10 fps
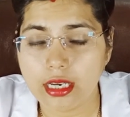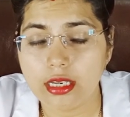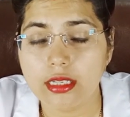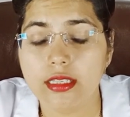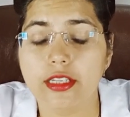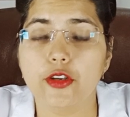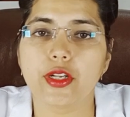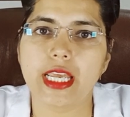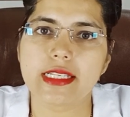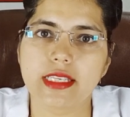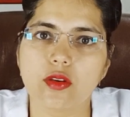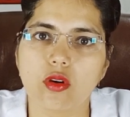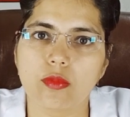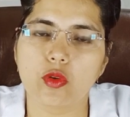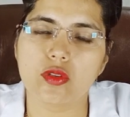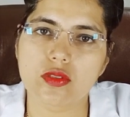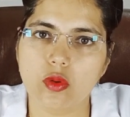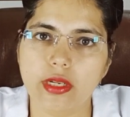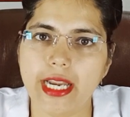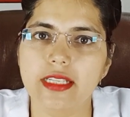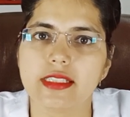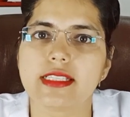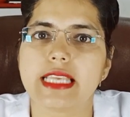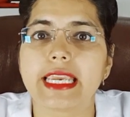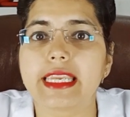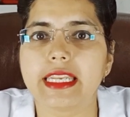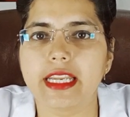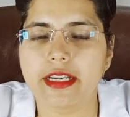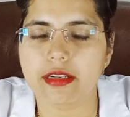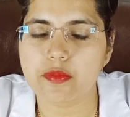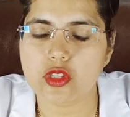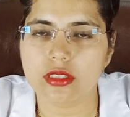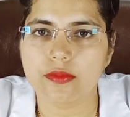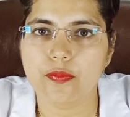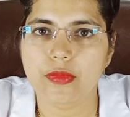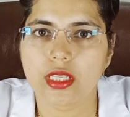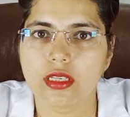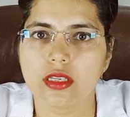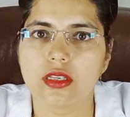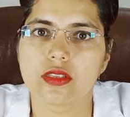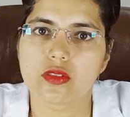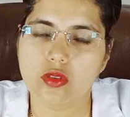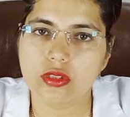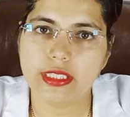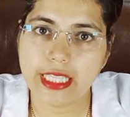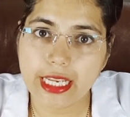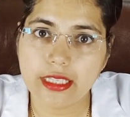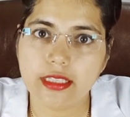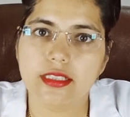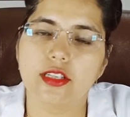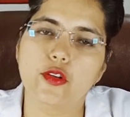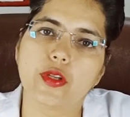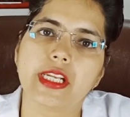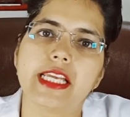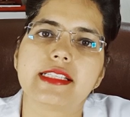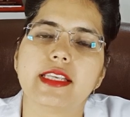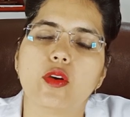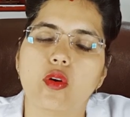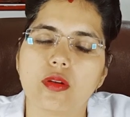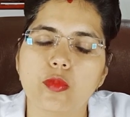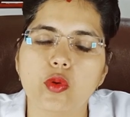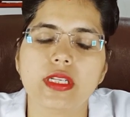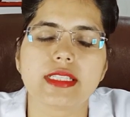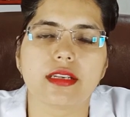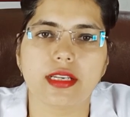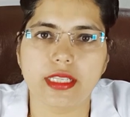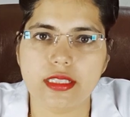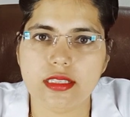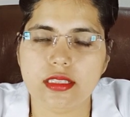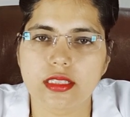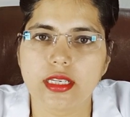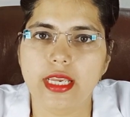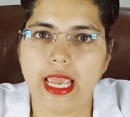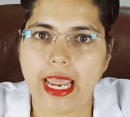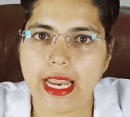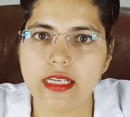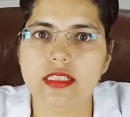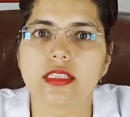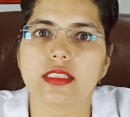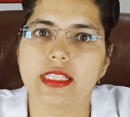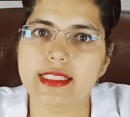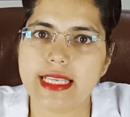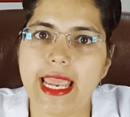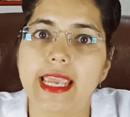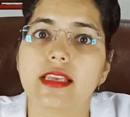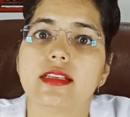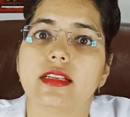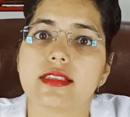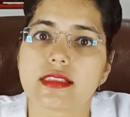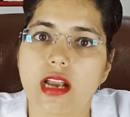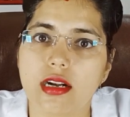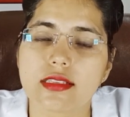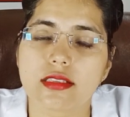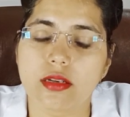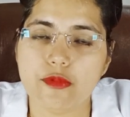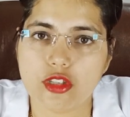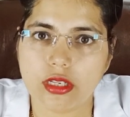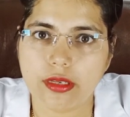luteinizing hormone, so that this egg can get ruptured. So then luteinizing hormone is released and this egg starts rupturing.